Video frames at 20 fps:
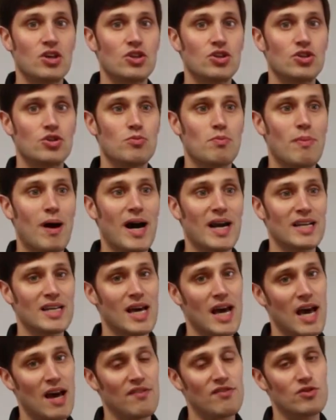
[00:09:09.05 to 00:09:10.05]
you might
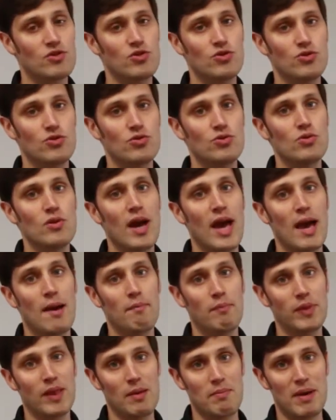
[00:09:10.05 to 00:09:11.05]
have to
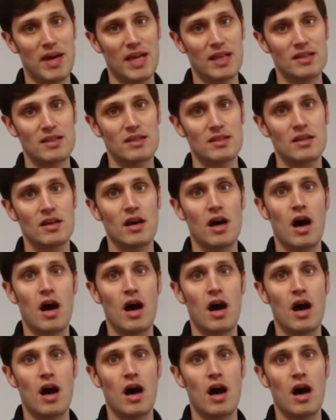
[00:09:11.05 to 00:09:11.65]
implement